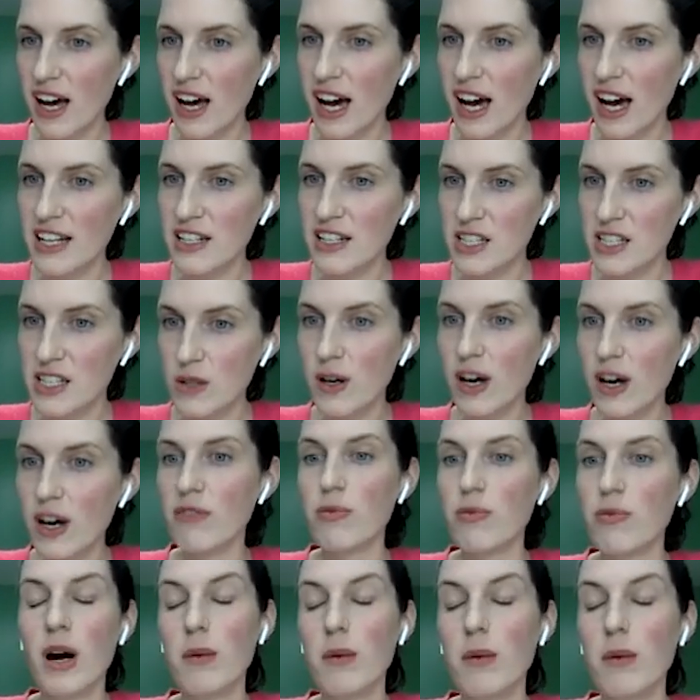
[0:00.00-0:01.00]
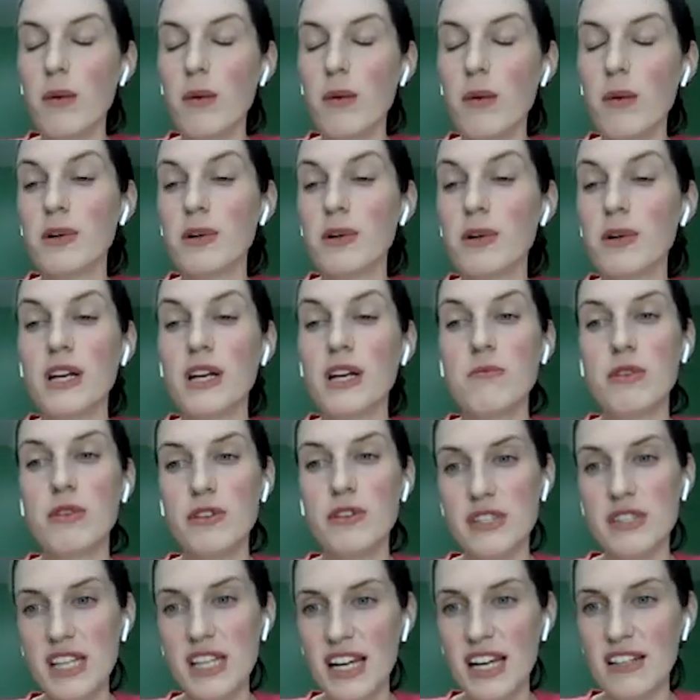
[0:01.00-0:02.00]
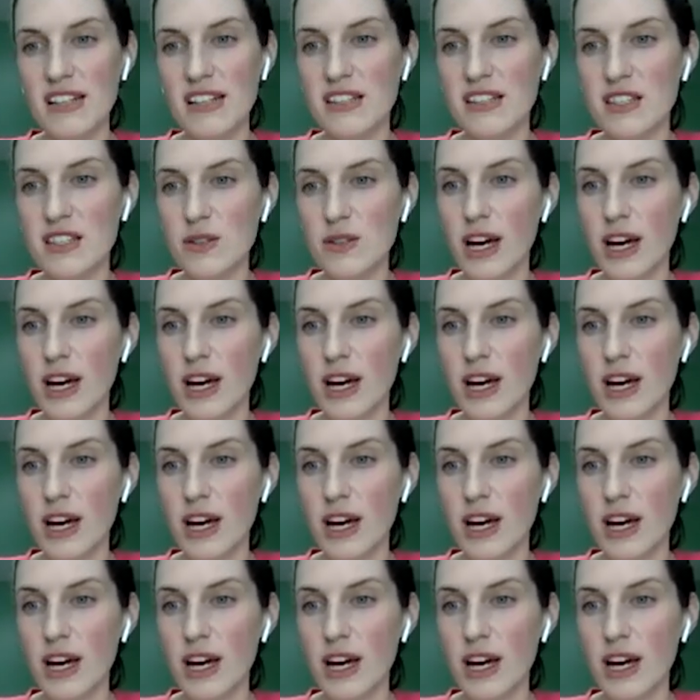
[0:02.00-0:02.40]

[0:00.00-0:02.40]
I do have property in both states.